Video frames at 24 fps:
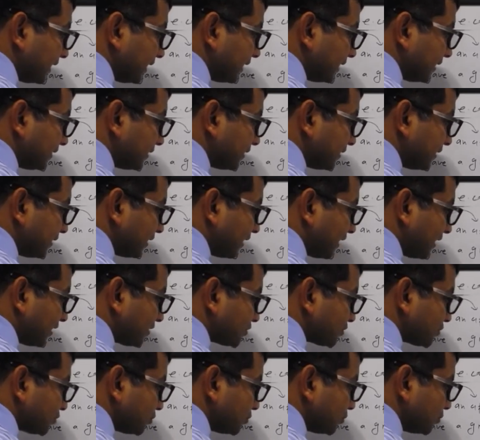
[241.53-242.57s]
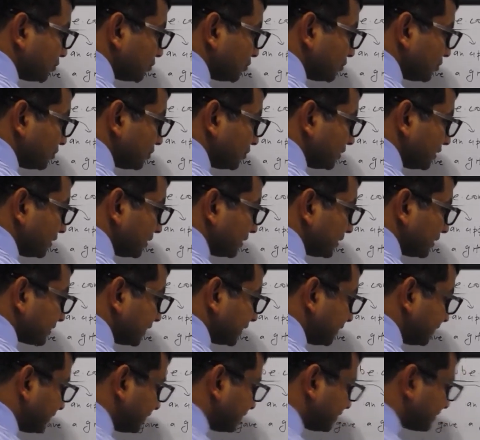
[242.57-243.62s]
last two
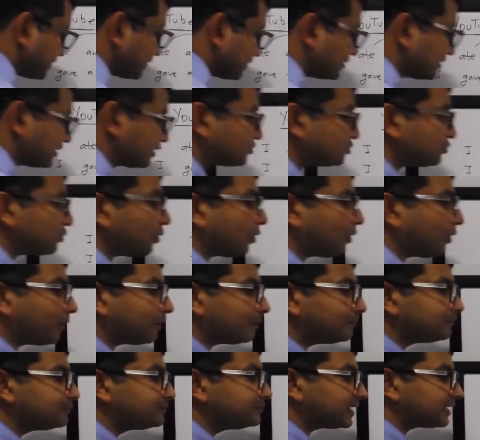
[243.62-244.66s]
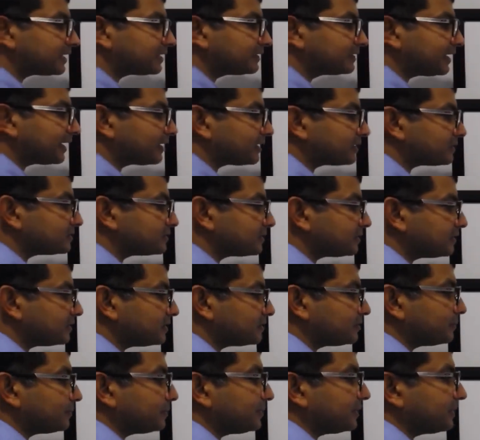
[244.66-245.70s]
sentences. There is no object that is the
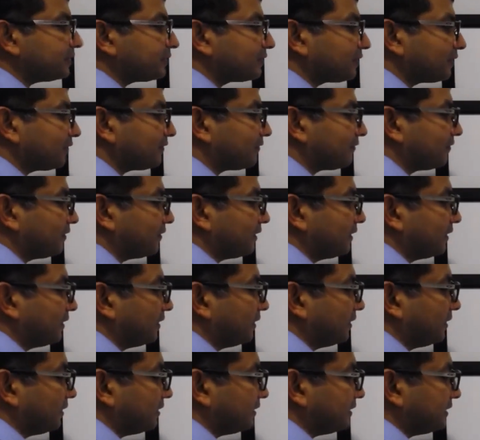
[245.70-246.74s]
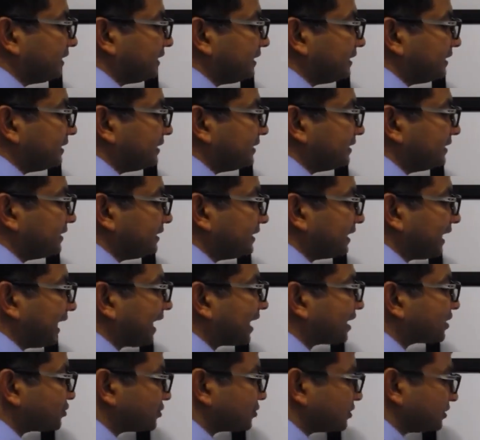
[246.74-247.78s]
recipient of the
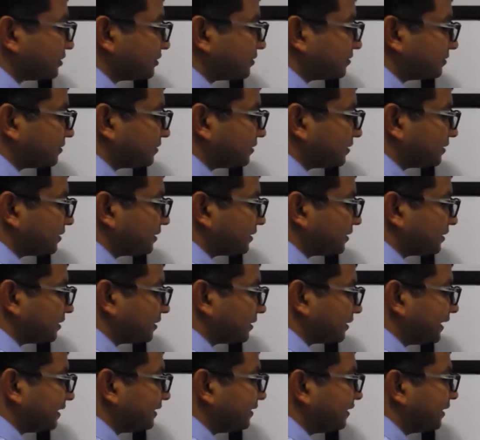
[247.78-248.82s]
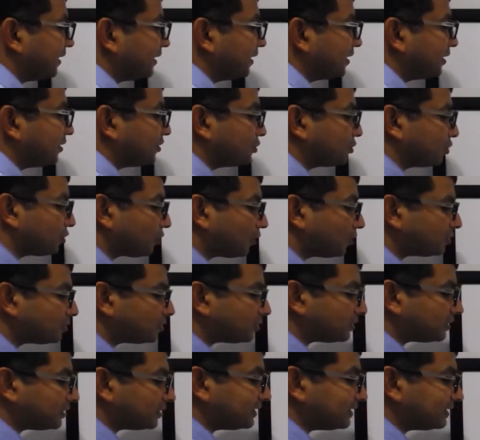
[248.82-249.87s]
action, right? You're not
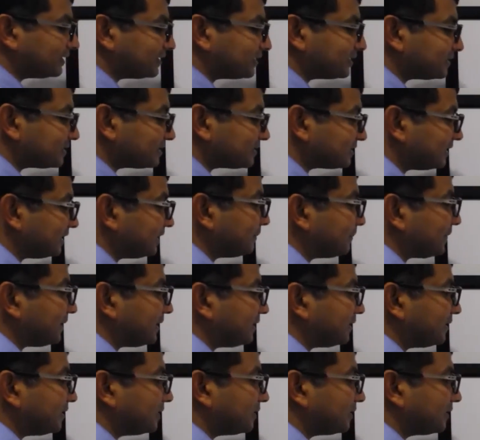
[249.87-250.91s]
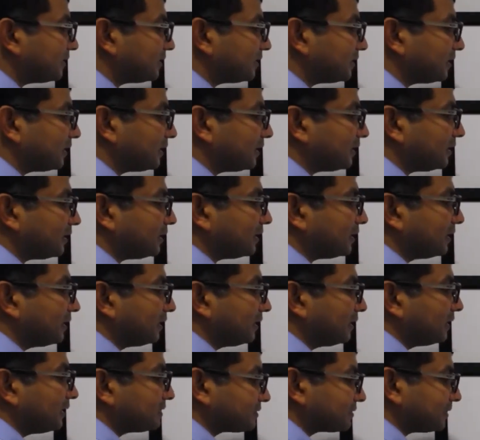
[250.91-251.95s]
sleeping
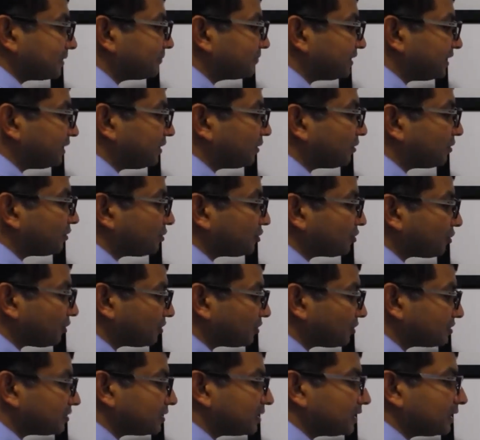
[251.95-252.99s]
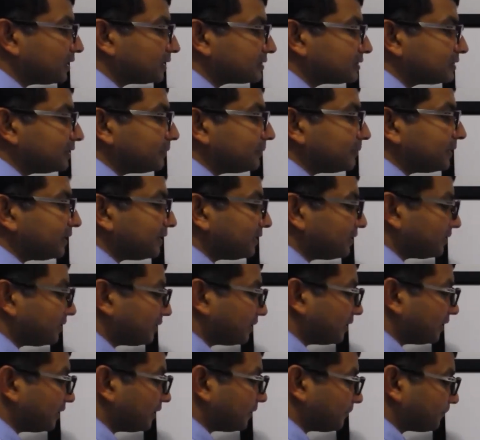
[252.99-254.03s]
something, or you're not sleeping,
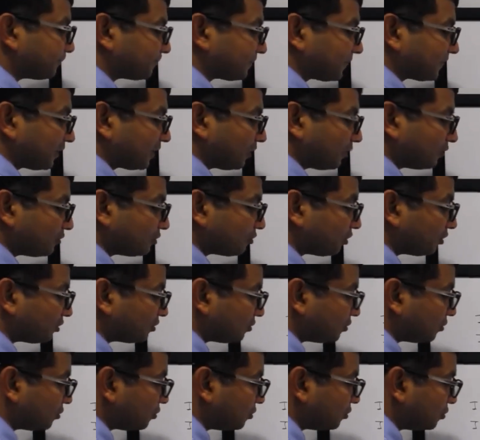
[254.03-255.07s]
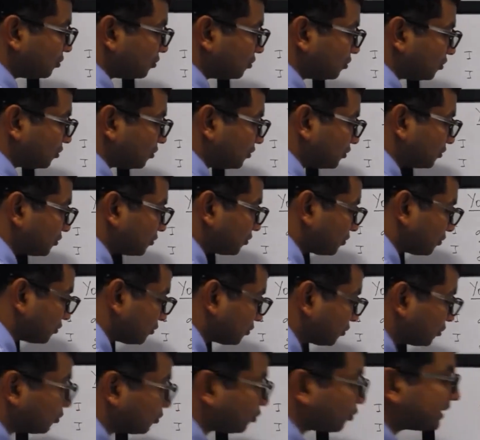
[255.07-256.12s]
or you're not, you know,
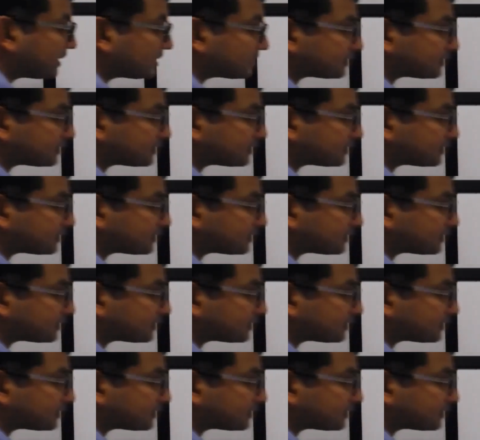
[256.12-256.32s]
you're going